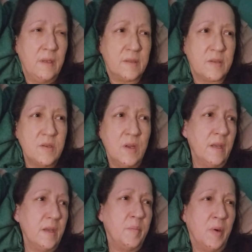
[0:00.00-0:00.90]
it's
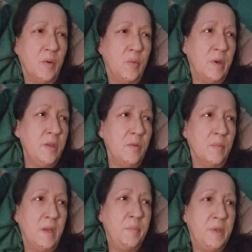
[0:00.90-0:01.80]
not about what you
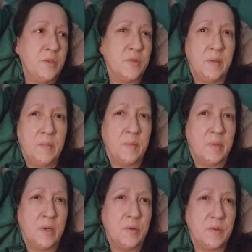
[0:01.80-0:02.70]
might be dreaming
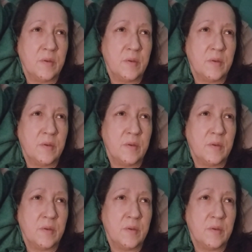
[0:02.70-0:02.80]
about